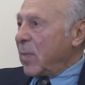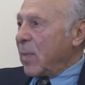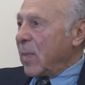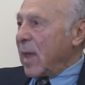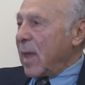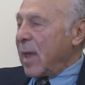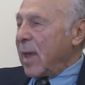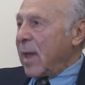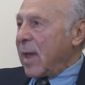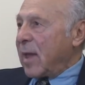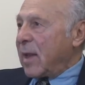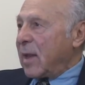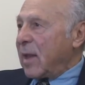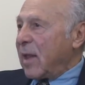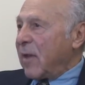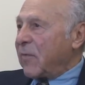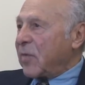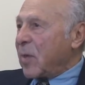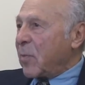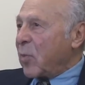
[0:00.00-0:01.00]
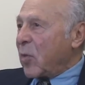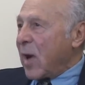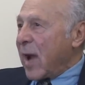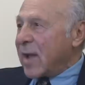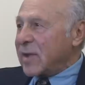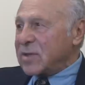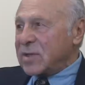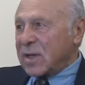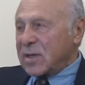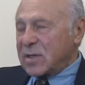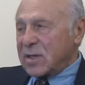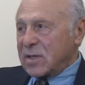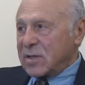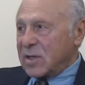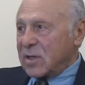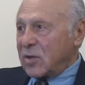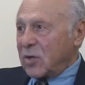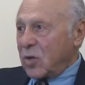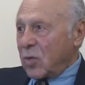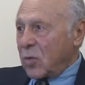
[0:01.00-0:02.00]
And if the process
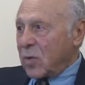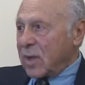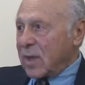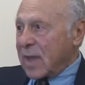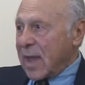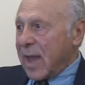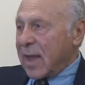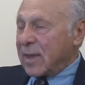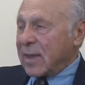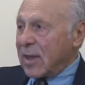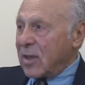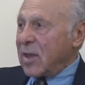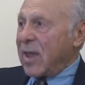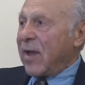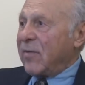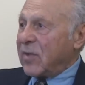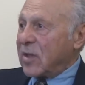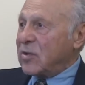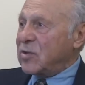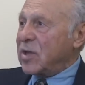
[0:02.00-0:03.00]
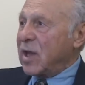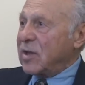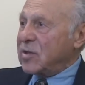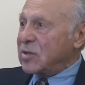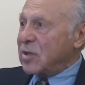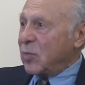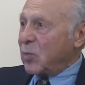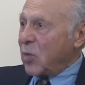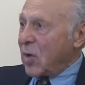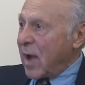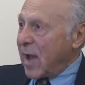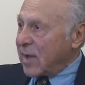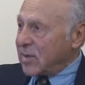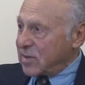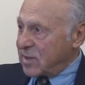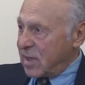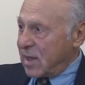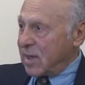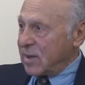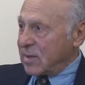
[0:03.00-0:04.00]
isn't doing that, then you have to change the process.